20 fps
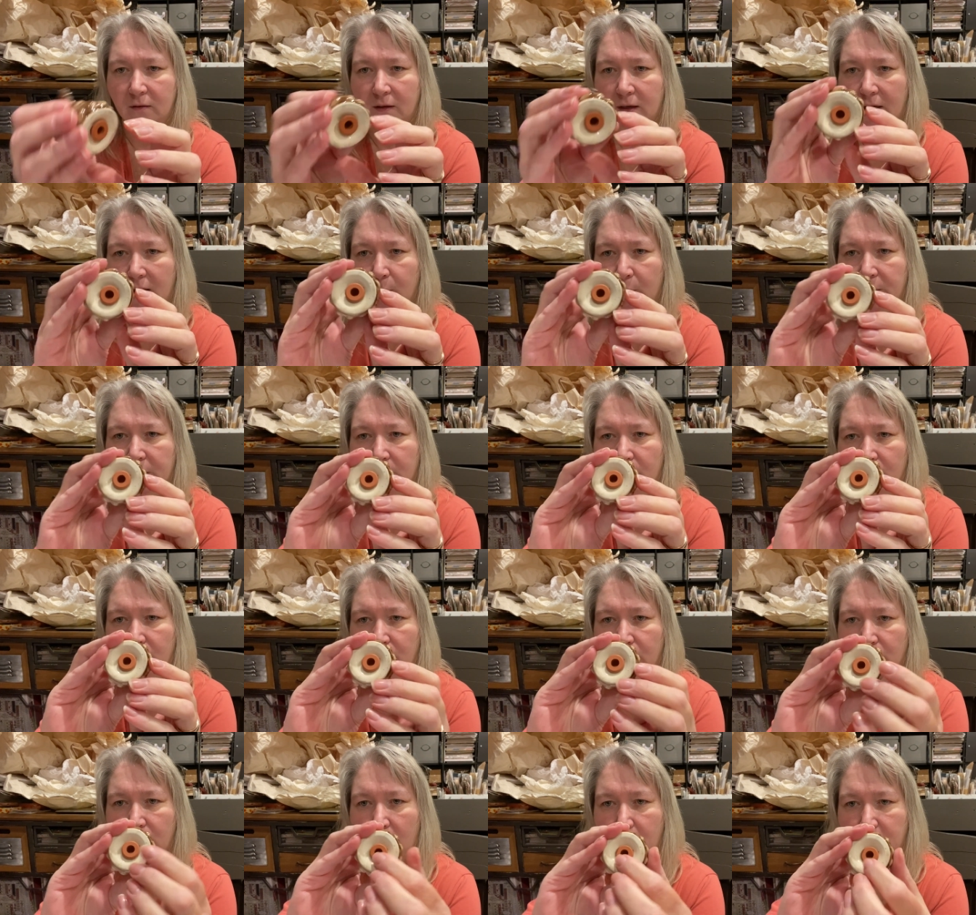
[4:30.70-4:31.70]
with a
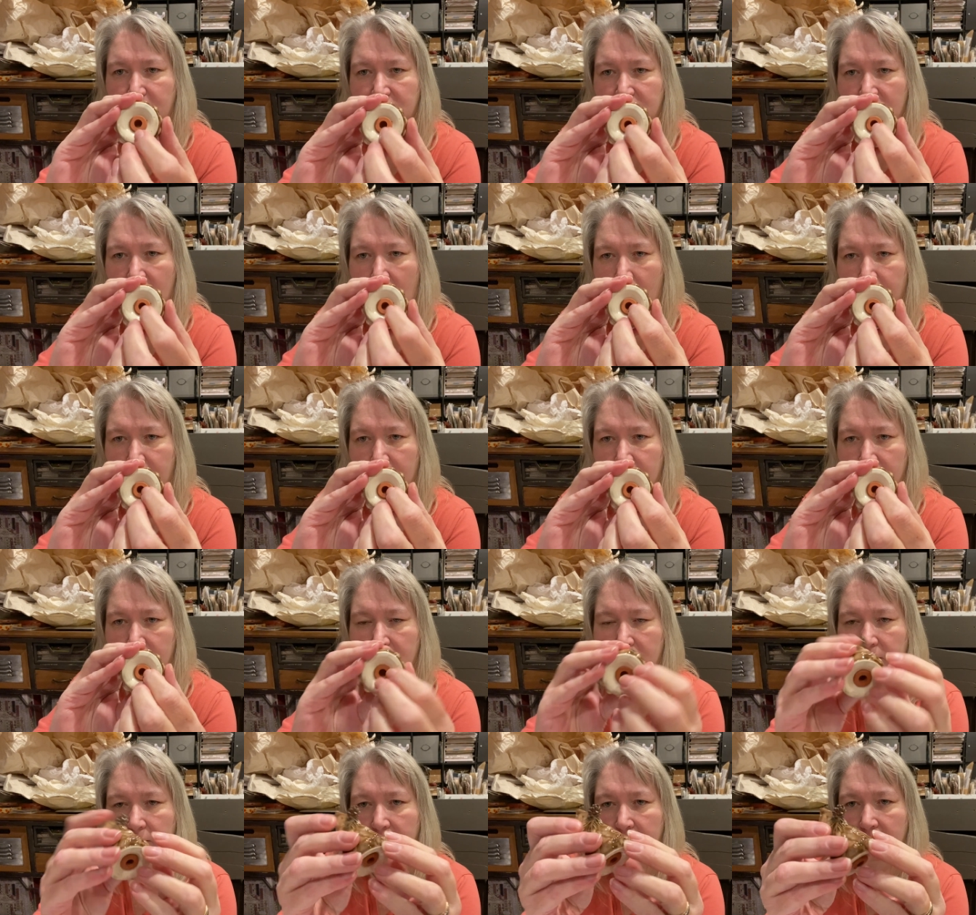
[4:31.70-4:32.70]
rubber stopper
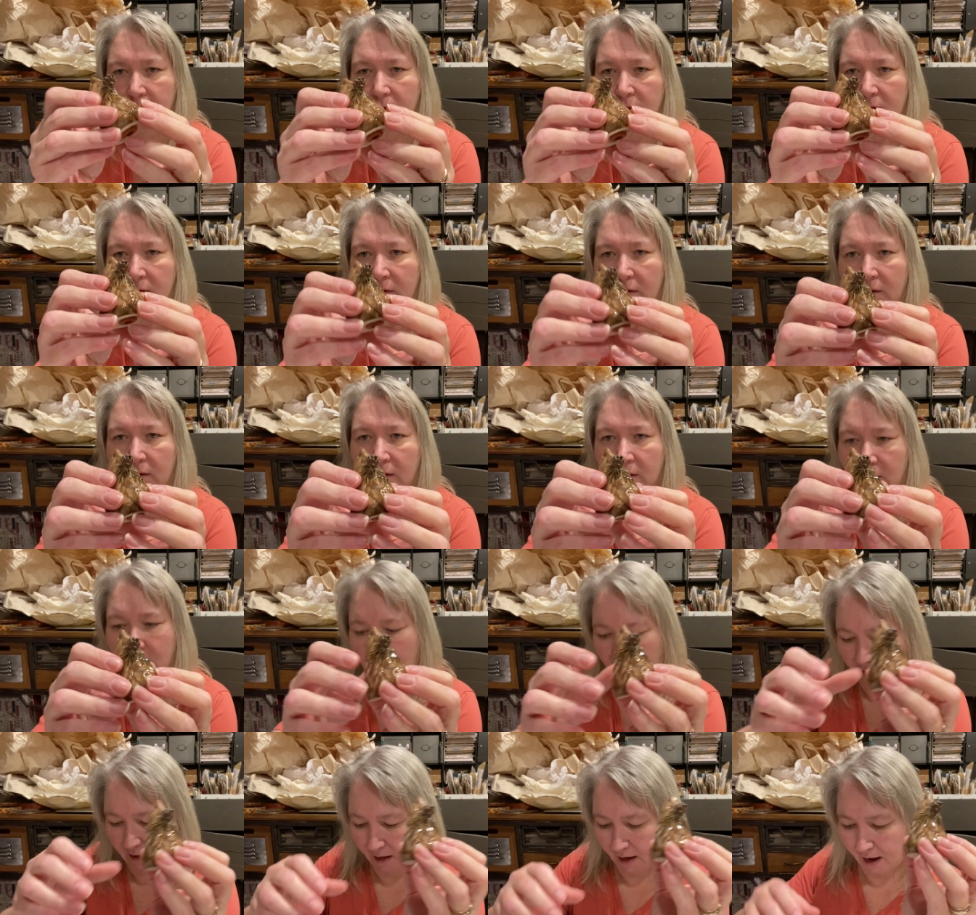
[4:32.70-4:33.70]

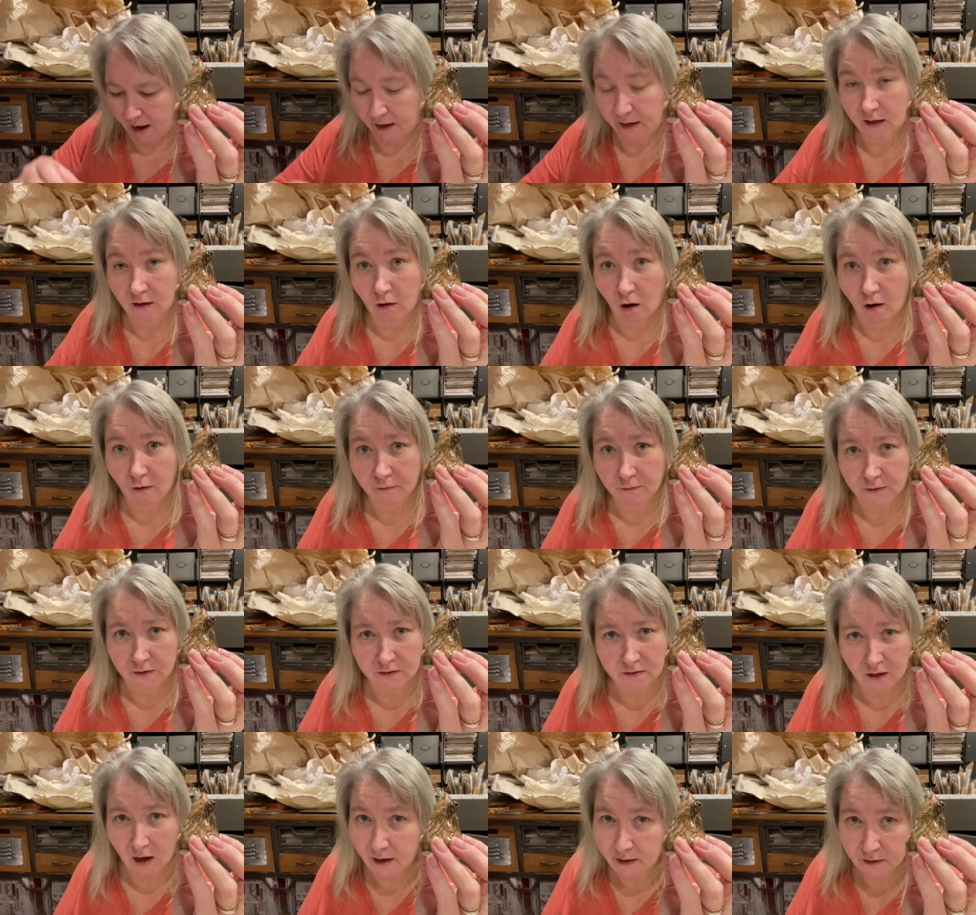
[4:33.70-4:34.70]
kind of hanging off the
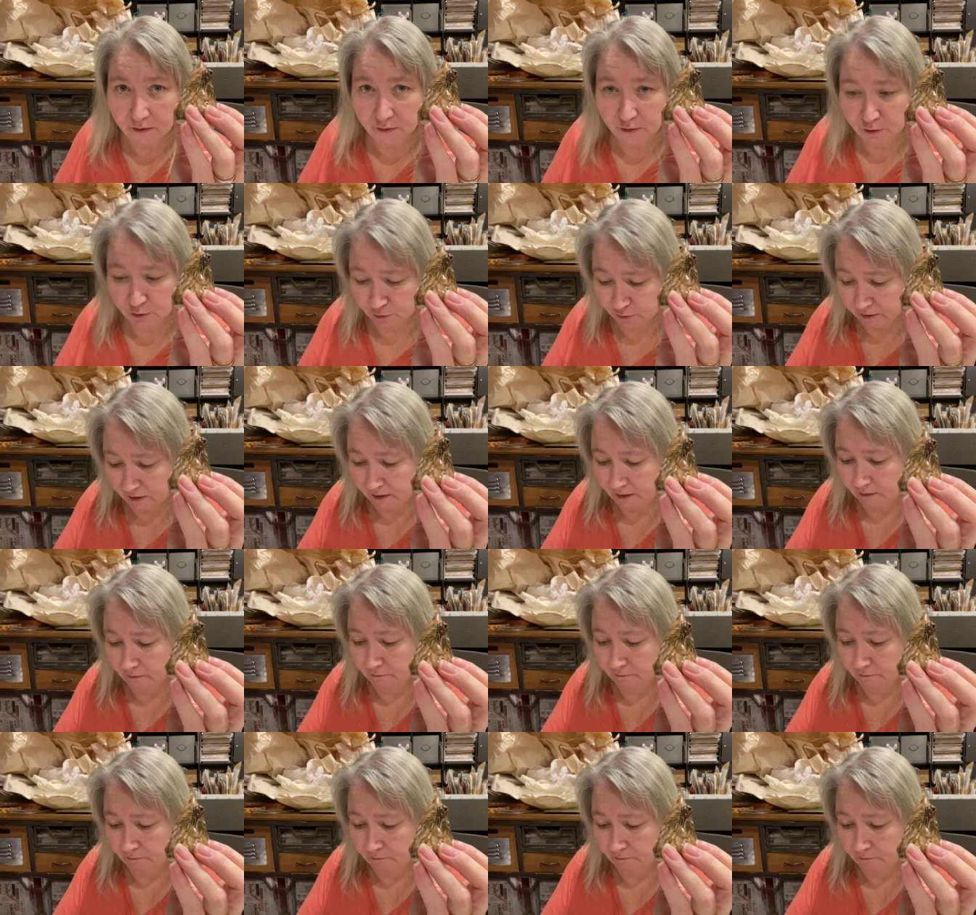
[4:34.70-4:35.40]
side of the tree.